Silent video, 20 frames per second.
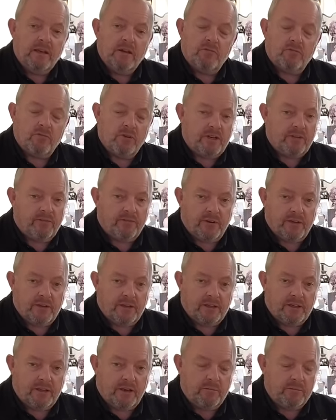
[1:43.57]
Really friendly
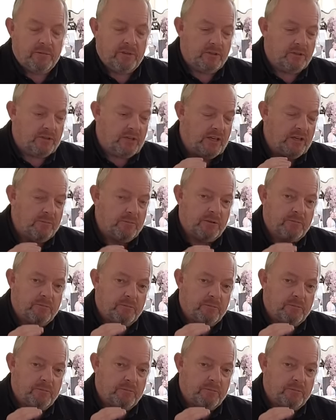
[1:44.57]
company. You're dealing with the